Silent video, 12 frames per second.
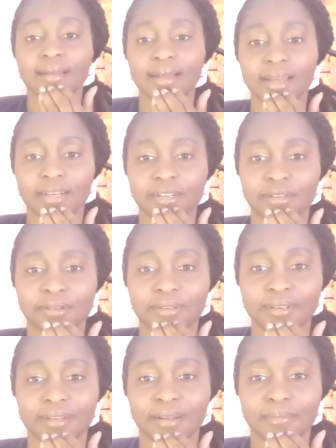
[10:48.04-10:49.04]
I choose
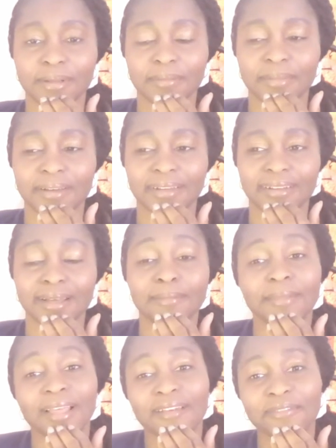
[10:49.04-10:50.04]
to calm my mind. I'm
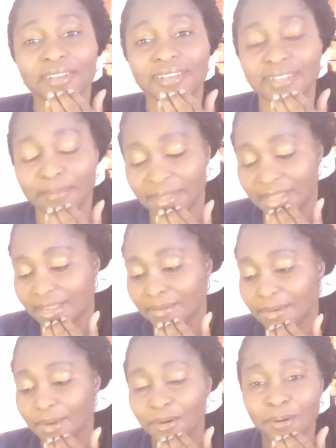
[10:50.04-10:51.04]
laughing because I'm thinking
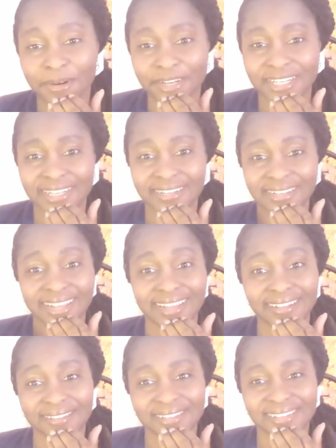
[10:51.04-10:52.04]
about quarantine
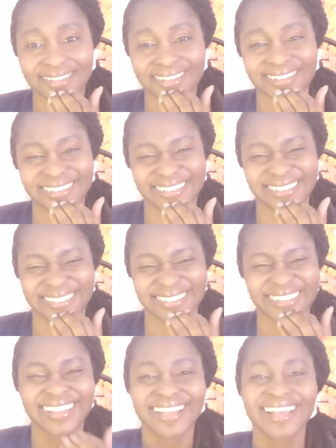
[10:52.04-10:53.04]
nails.
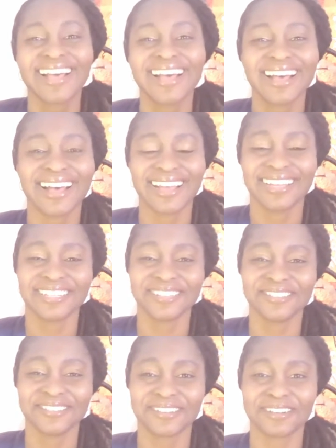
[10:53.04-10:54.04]
I
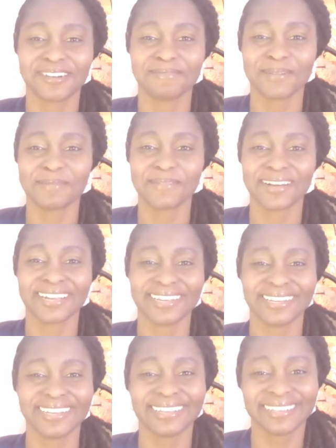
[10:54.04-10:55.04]
choose to calm my mind.